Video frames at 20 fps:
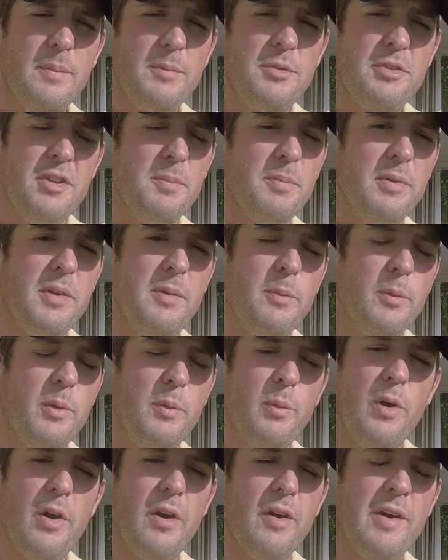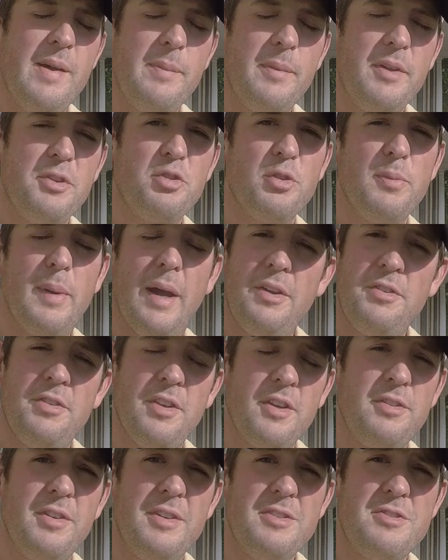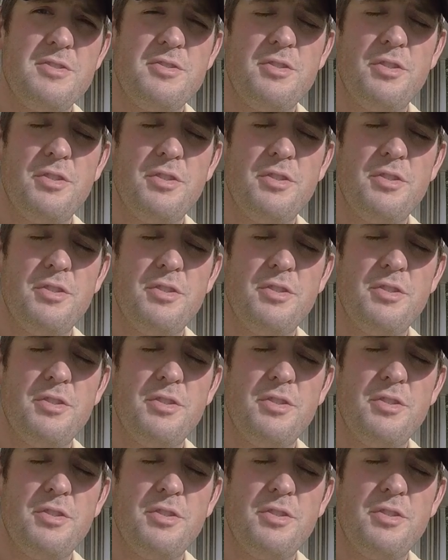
Simply, when water hemp gets to about 6 inches,